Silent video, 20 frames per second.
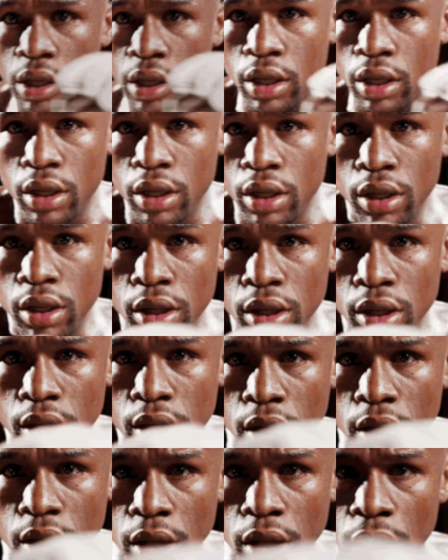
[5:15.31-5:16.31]
the last
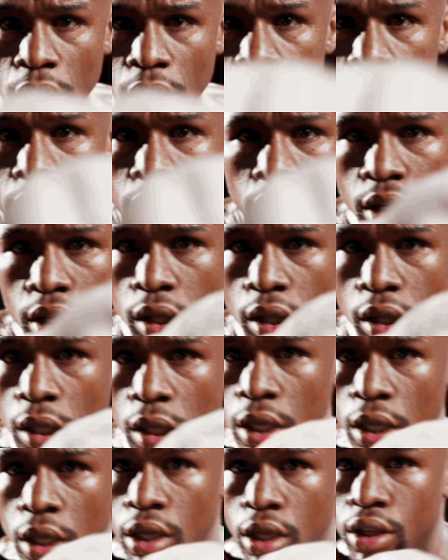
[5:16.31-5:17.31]
50 years
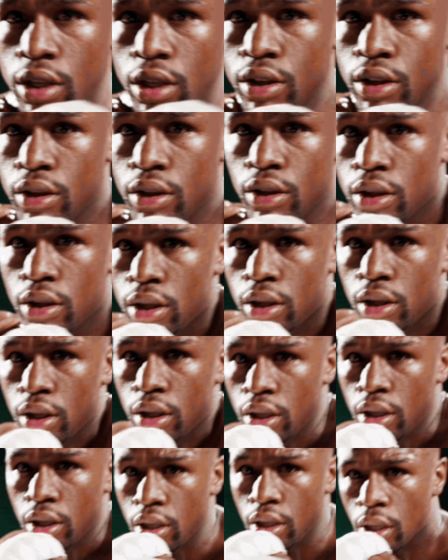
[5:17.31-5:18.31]

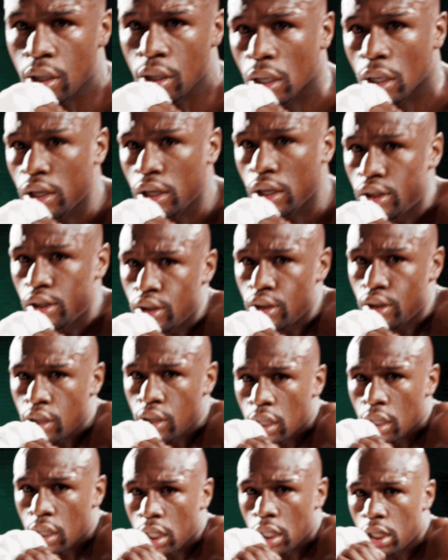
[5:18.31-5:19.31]
had, I'm not
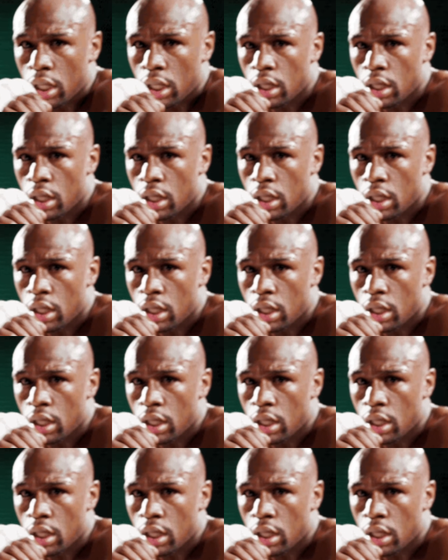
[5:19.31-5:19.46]
saying he